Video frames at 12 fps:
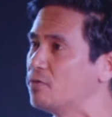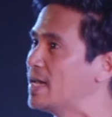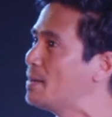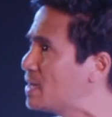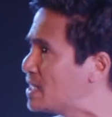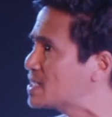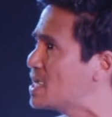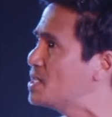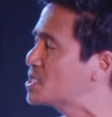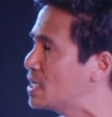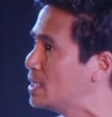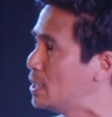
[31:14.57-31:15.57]
And I'm going to say
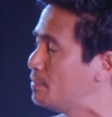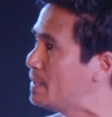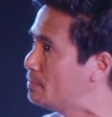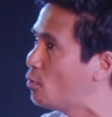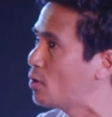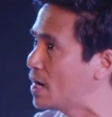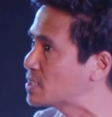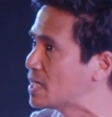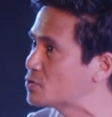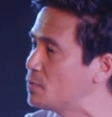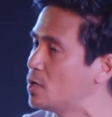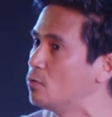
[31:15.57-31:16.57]
this a little bit more as
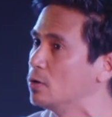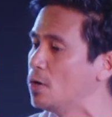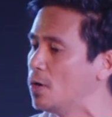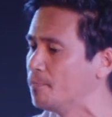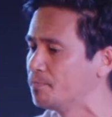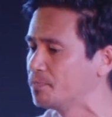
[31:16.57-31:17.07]
we go along.